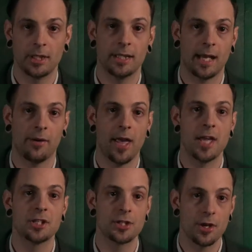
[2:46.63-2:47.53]
now
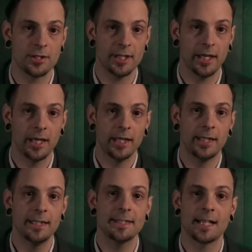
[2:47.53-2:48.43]
aged 30,
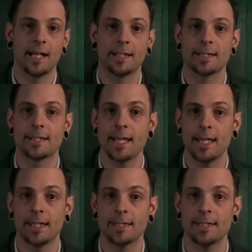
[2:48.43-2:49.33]
he decided to
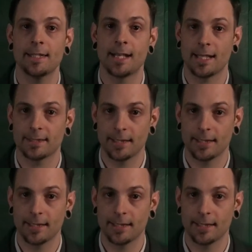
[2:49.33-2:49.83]
take it to the next